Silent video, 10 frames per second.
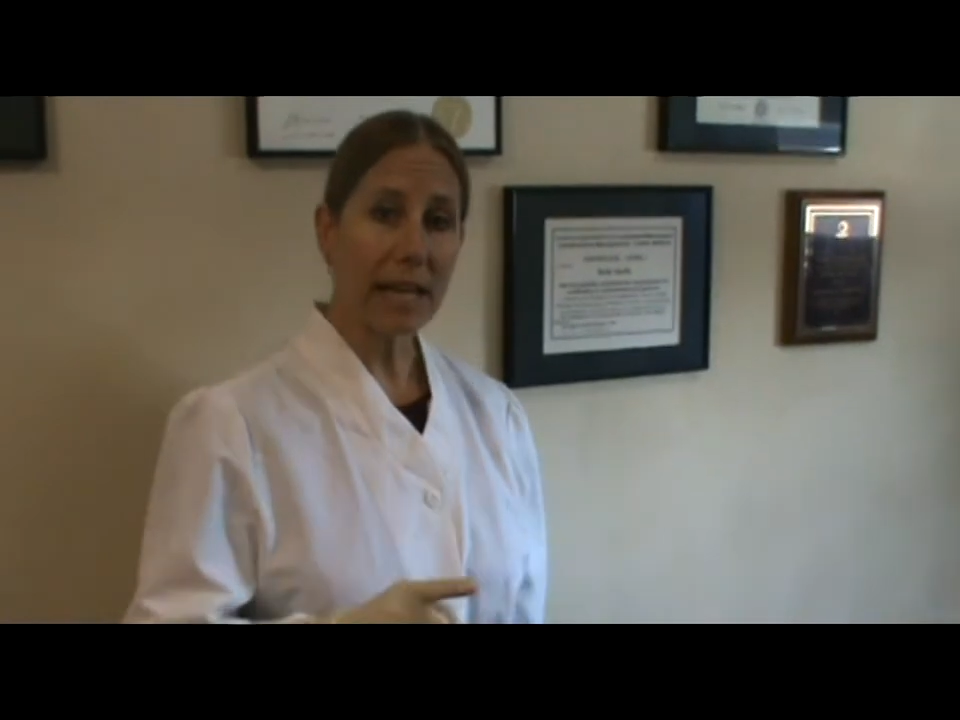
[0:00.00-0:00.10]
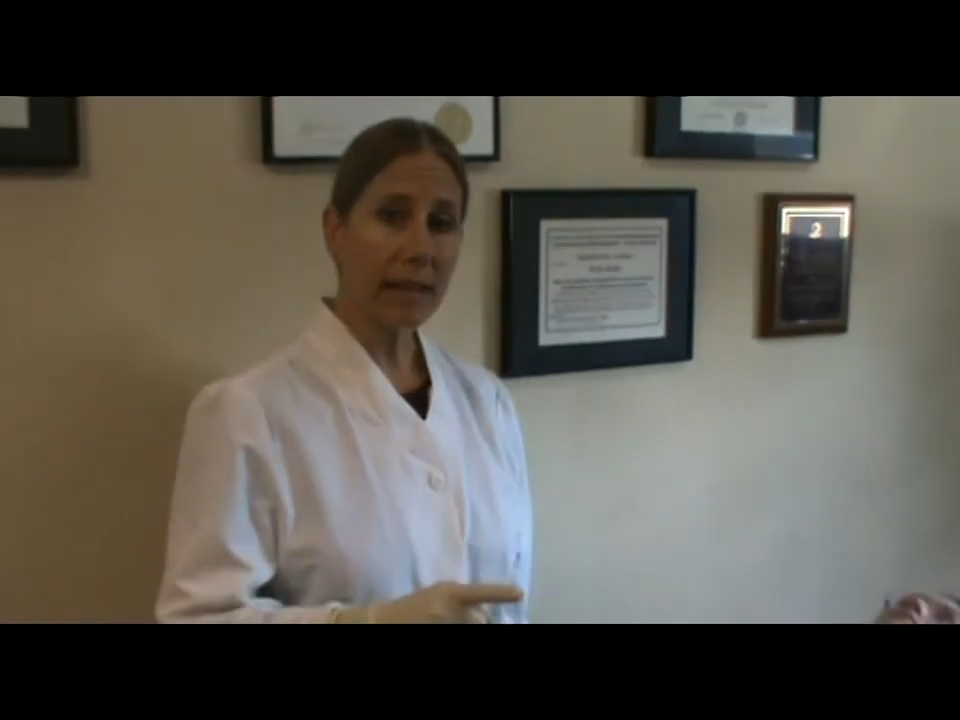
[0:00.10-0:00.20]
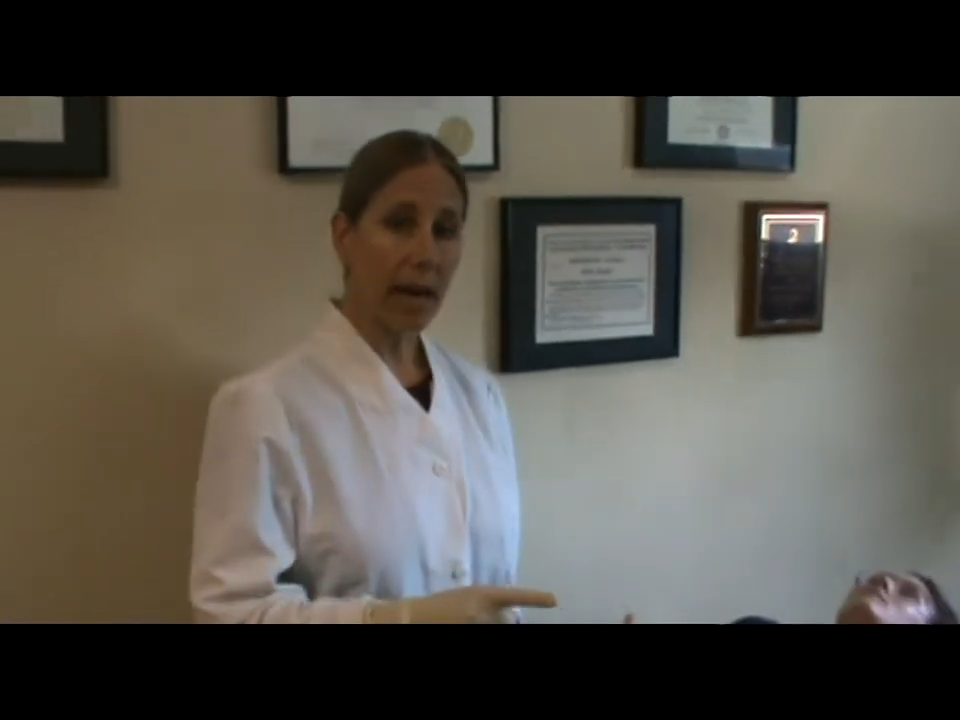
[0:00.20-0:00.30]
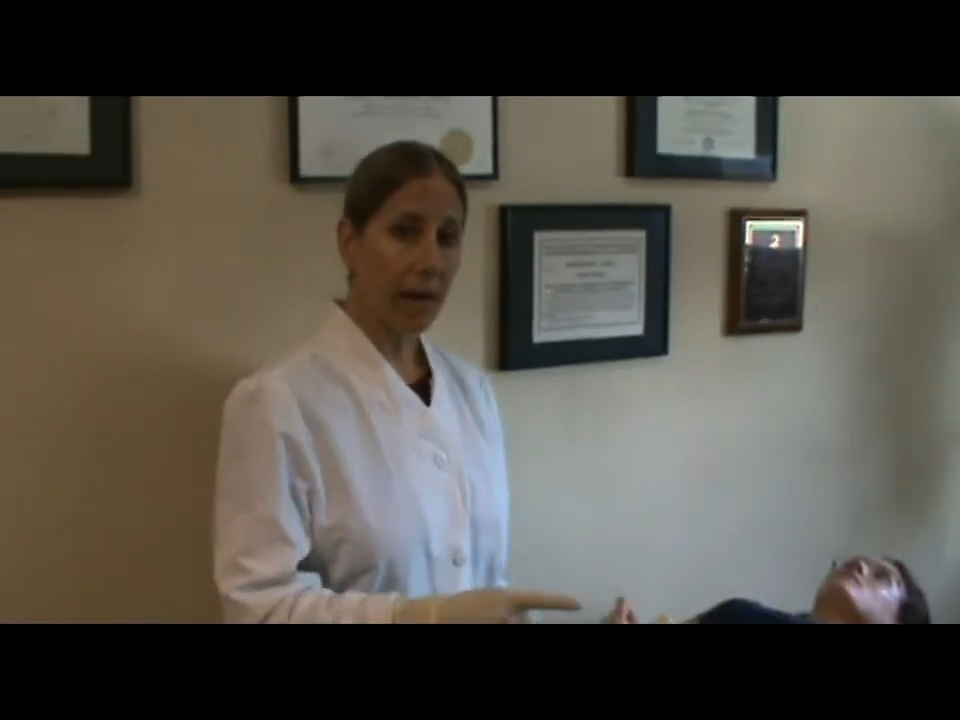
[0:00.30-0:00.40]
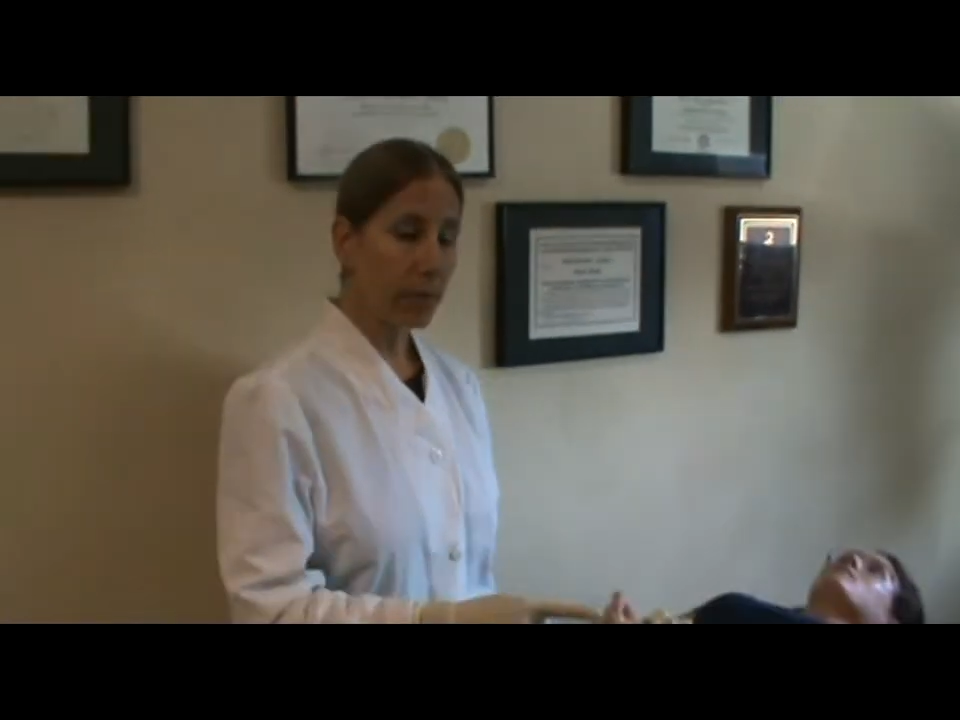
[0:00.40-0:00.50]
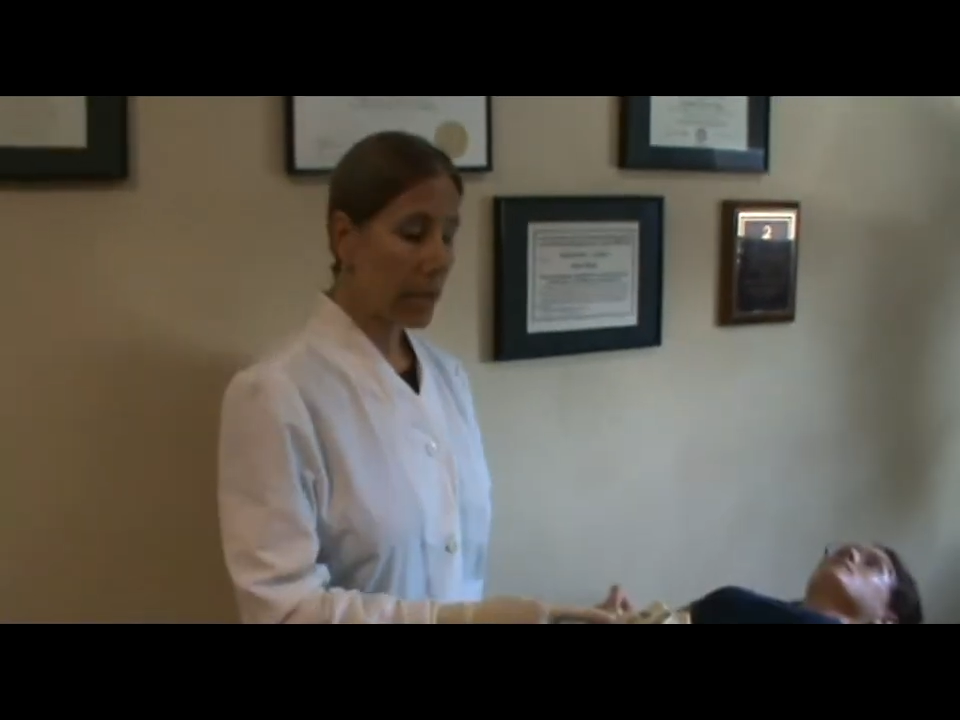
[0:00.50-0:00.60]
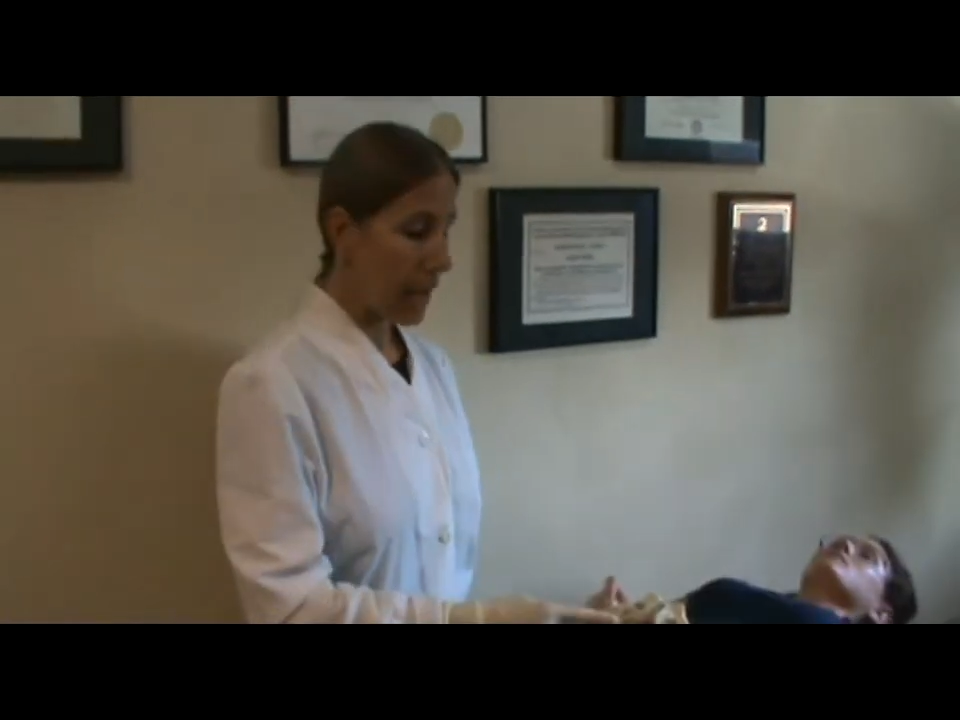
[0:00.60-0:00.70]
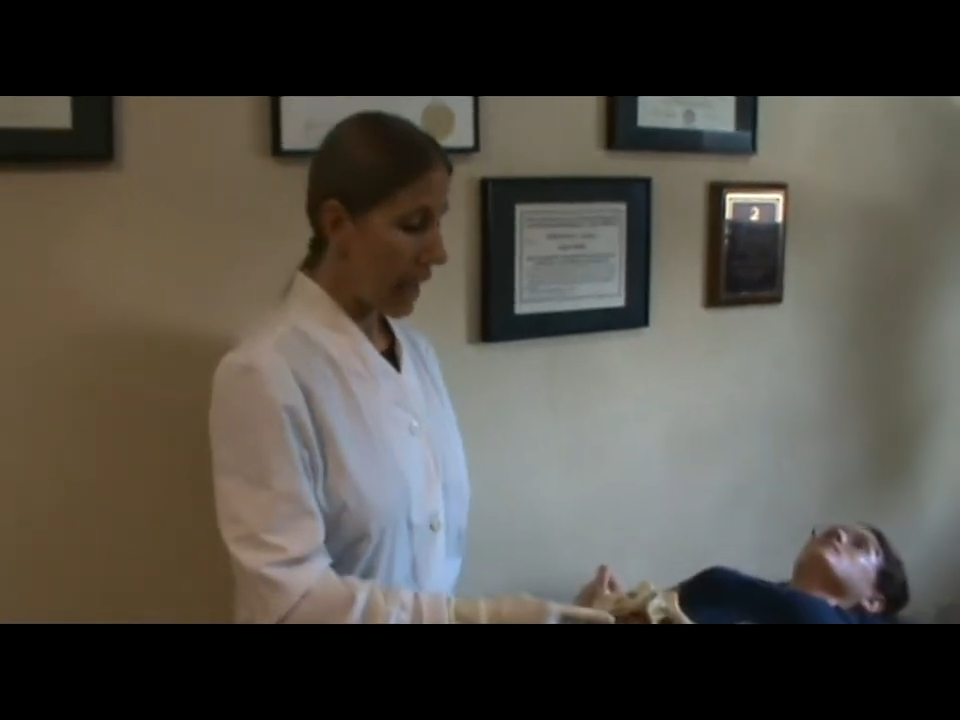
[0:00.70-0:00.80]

and left